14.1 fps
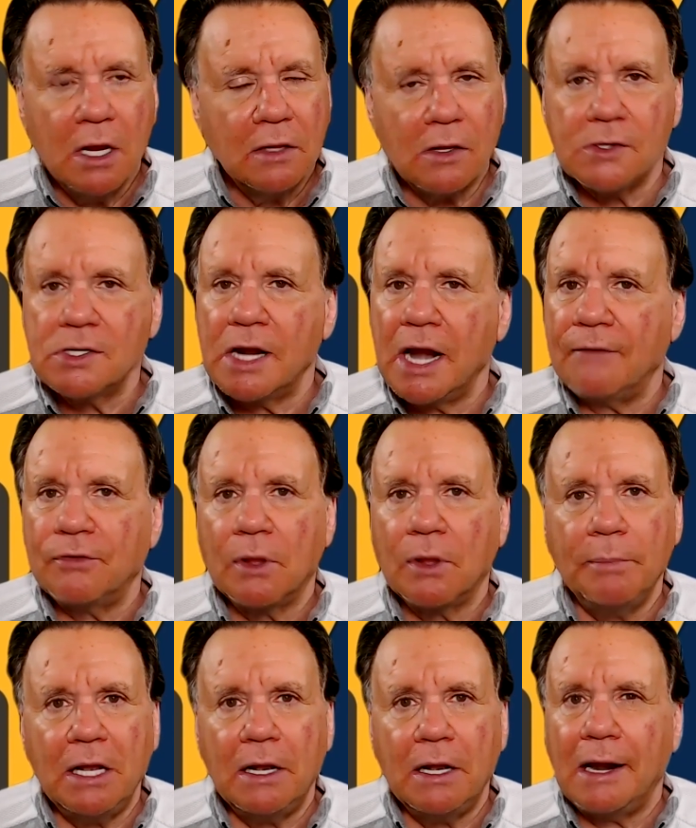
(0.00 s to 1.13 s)
Doesn't have to
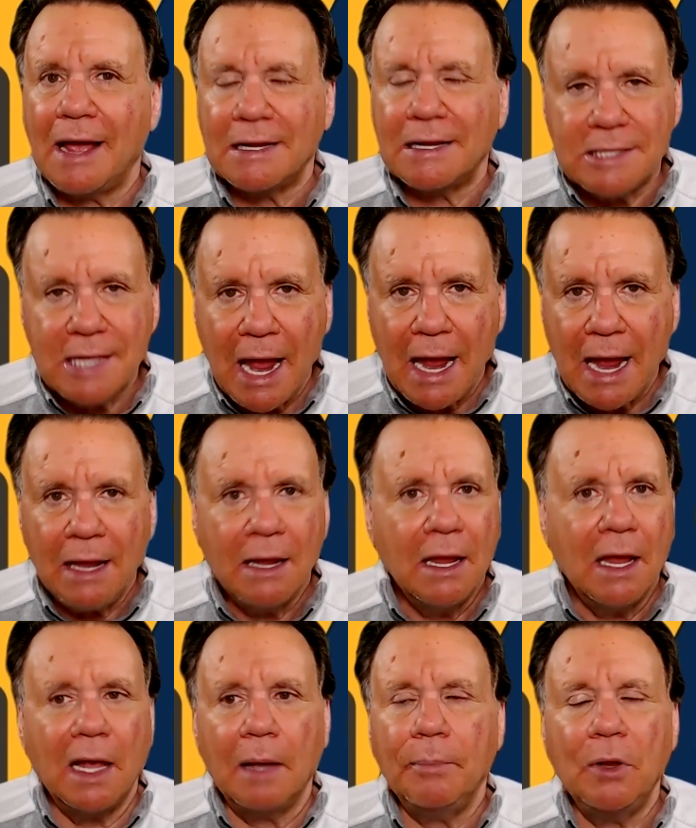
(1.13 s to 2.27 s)
be the next day.
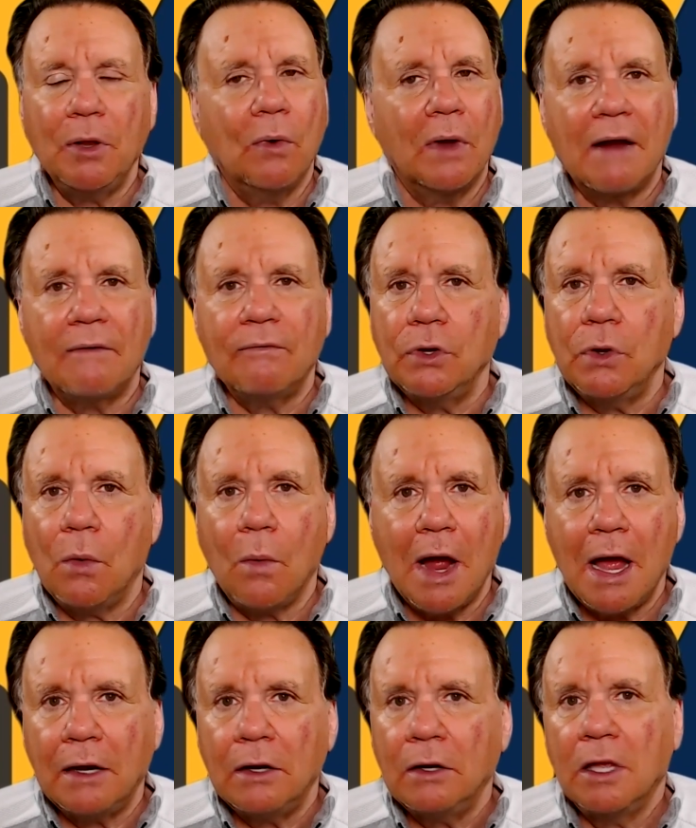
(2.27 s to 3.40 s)
It could be whenever you
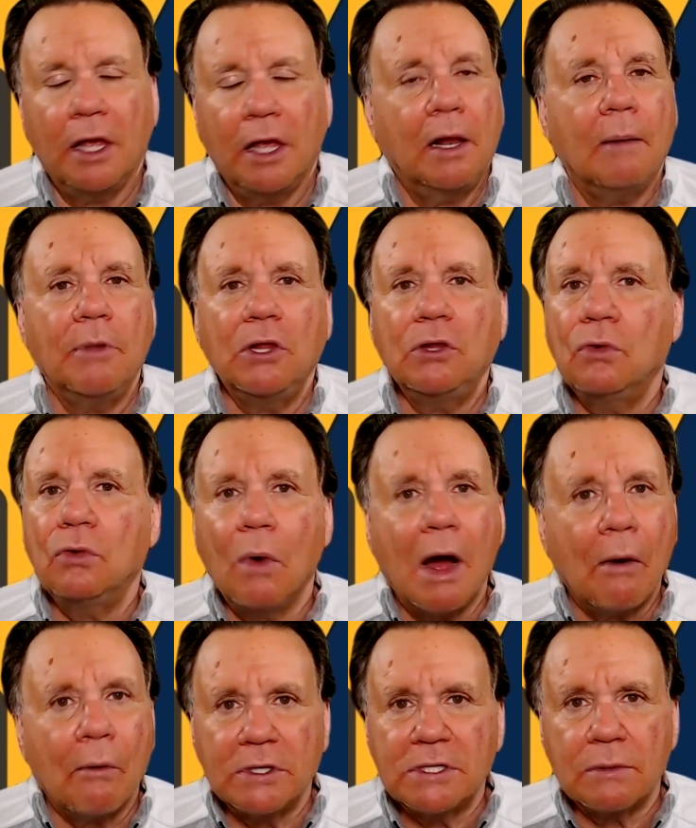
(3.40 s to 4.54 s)
want. It could be 2
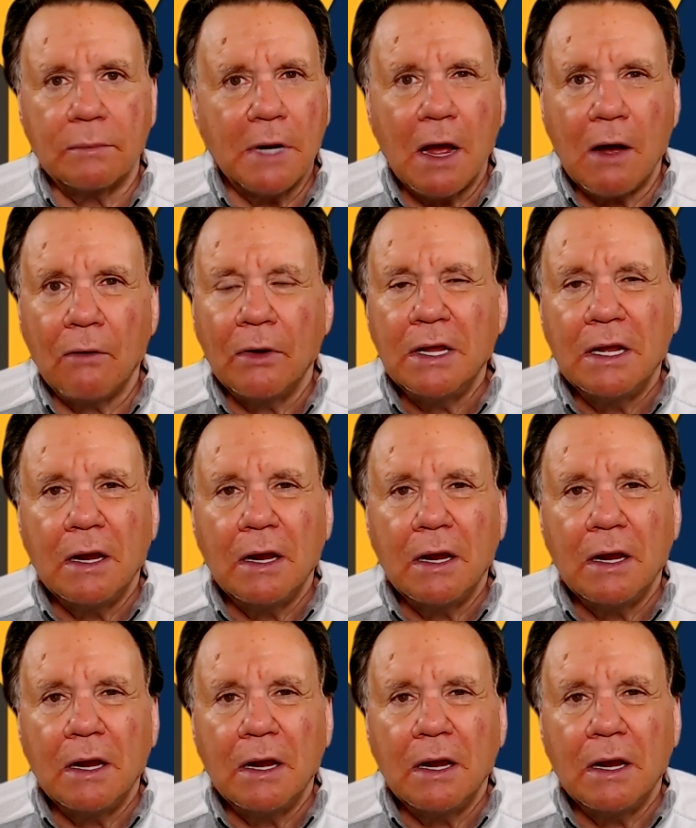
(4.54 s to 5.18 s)
hours from now.